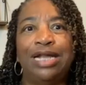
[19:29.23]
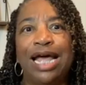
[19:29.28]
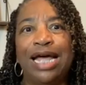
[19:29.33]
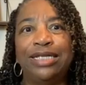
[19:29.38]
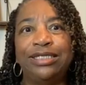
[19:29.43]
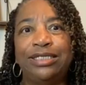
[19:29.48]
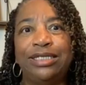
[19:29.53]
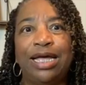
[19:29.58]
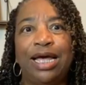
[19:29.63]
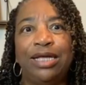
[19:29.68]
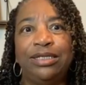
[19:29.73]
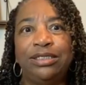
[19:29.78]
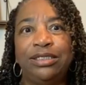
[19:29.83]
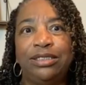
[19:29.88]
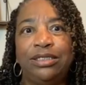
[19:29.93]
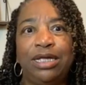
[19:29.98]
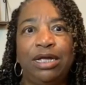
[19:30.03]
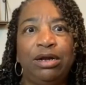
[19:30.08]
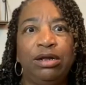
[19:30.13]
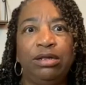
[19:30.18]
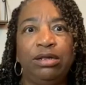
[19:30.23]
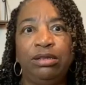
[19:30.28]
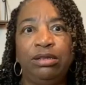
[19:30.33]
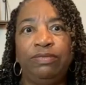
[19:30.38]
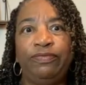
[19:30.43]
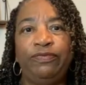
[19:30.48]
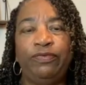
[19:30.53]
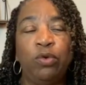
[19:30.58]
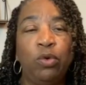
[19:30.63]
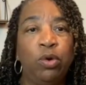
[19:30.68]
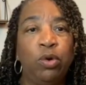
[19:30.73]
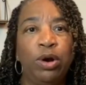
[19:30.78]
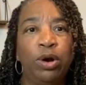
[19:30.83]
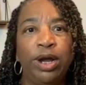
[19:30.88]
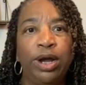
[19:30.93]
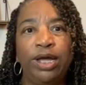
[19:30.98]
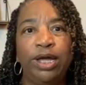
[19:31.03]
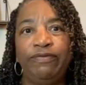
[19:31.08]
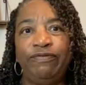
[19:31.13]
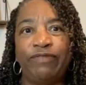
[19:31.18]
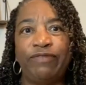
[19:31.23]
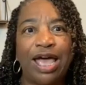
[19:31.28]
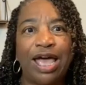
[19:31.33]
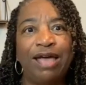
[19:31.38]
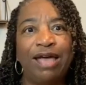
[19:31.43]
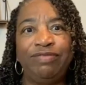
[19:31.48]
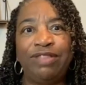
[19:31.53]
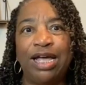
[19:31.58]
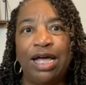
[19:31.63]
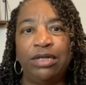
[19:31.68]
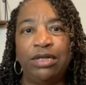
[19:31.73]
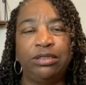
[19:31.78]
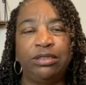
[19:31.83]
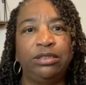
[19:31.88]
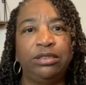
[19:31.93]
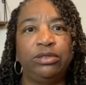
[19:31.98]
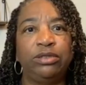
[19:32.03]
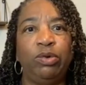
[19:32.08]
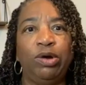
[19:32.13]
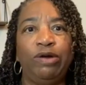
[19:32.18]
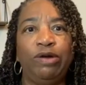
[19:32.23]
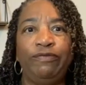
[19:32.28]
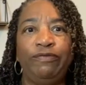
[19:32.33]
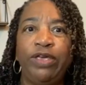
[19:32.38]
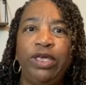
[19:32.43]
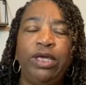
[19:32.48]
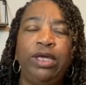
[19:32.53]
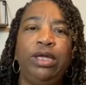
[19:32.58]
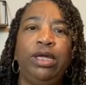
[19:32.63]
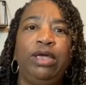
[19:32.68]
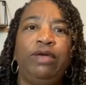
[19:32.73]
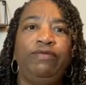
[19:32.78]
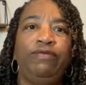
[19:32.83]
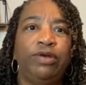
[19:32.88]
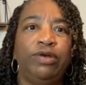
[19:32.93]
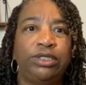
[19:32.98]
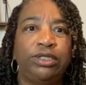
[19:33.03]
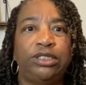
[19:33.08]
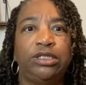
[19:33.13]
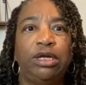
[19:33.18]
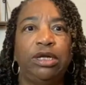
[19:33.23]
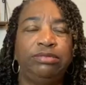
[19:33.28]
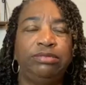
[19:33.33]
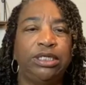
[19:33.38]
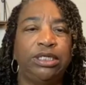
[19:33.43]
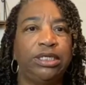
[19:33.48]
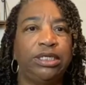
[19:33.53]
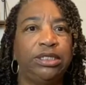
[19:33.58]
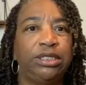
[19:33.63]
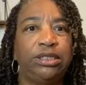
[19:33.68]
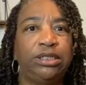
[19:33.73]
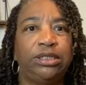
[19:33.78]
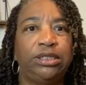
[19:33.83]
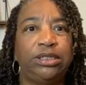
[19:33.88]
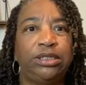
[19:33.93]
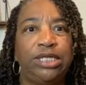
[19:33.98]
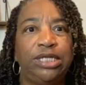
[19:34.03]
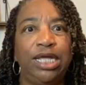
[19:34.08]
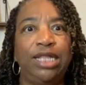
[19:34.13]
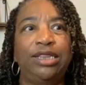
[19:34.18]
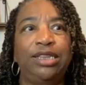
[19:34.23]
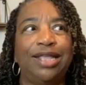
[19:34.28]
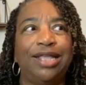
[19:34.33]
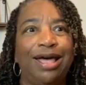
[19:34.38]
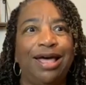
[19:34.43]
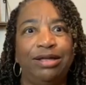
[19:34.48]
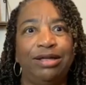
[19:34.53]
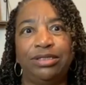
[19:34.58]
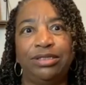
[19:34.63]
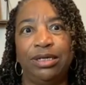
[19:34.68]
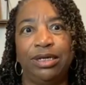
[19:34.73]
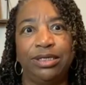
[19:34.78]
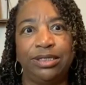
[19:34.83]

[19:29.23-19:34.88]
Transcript: lot sizes that are 4,000 and 5,000 square feet if your subject is 10,000,